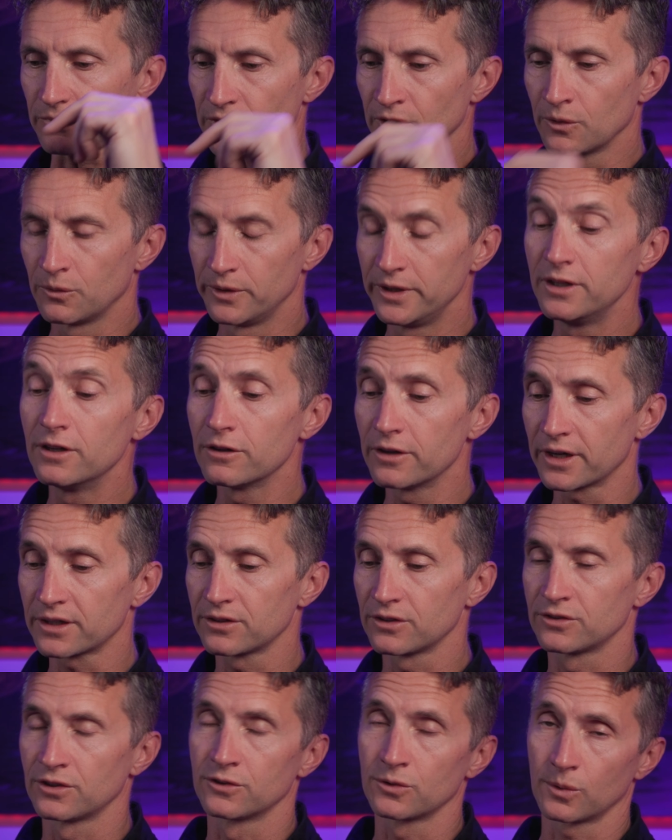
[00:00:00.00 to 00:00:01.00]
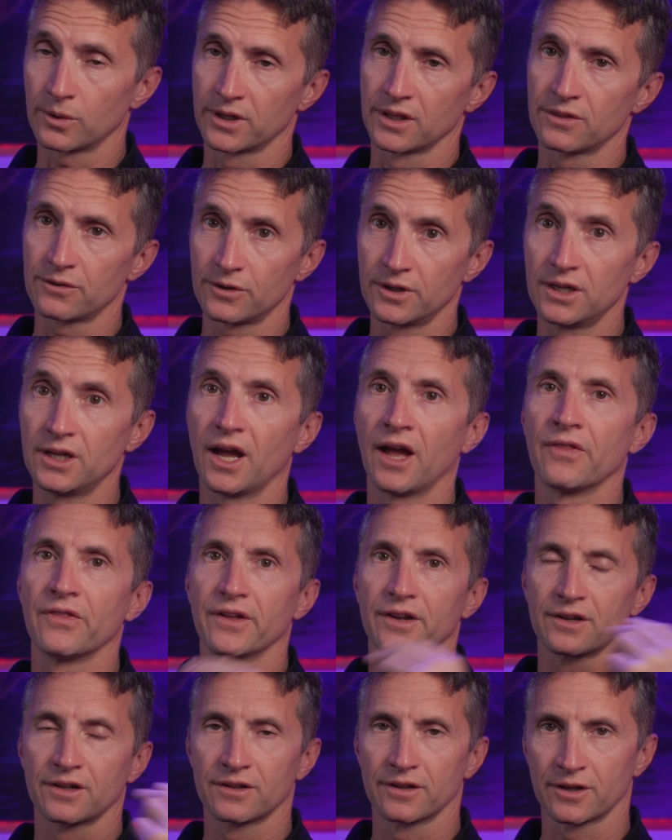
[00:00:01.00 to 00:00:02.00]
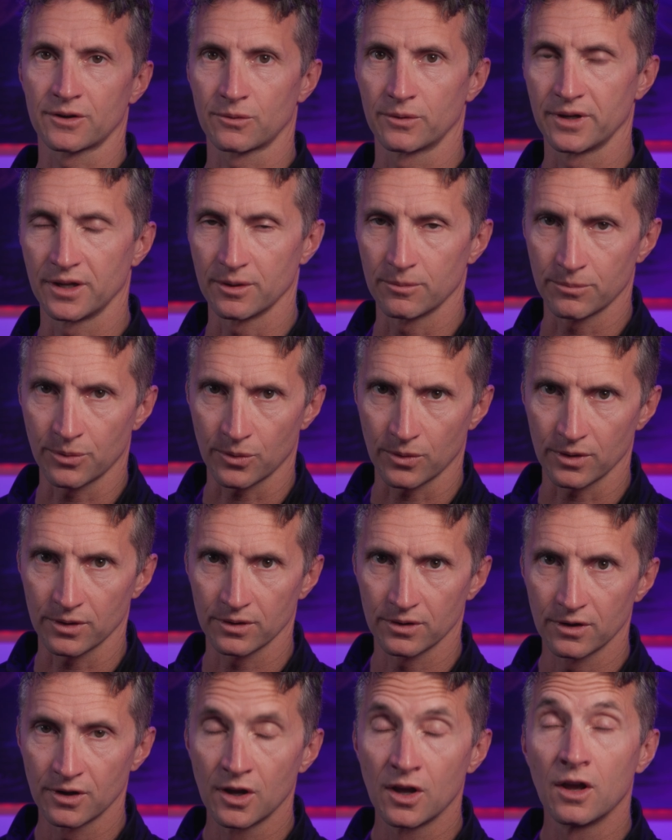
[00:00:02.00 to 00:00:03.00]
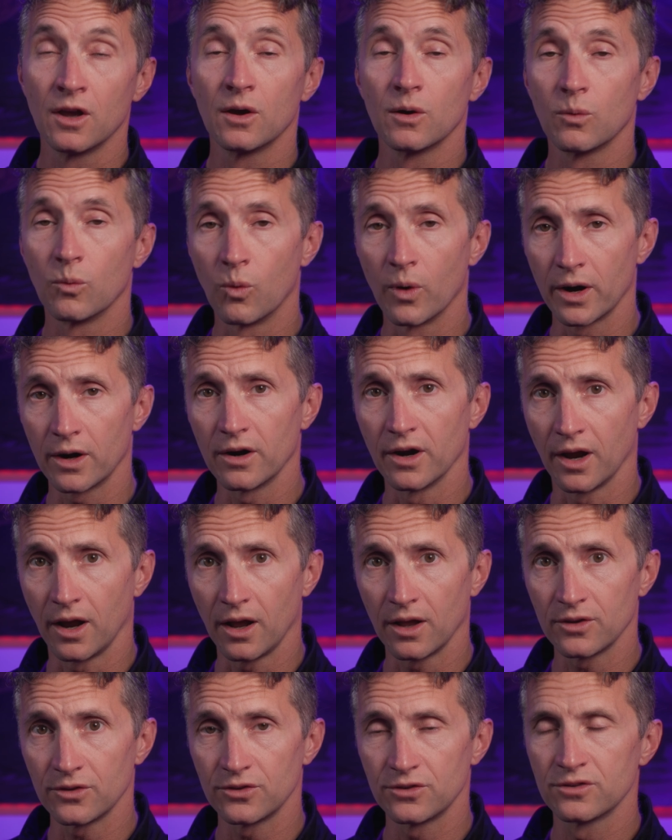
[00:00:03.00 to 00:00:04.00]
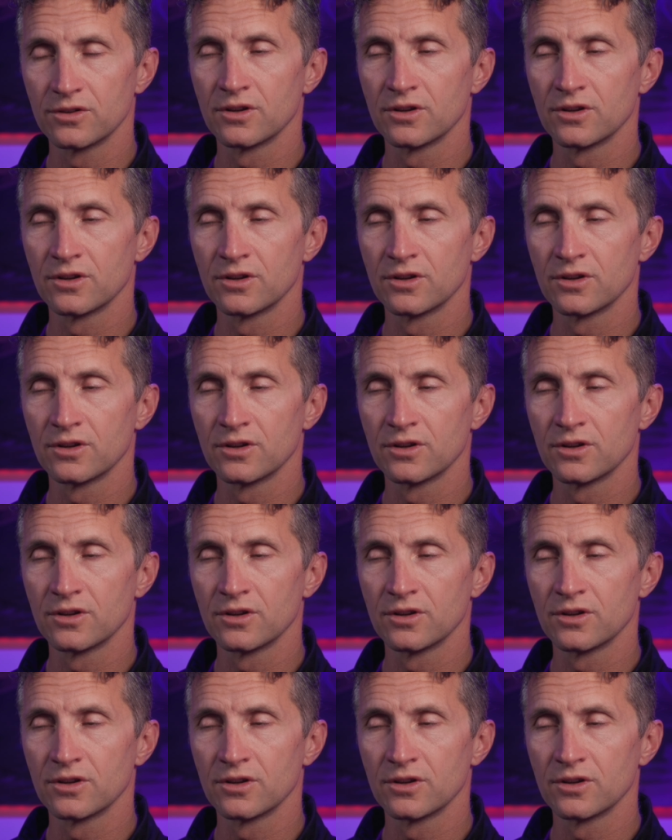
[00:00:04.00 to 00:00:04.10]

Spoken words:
redirect it to 23 and then click re-import. Whereas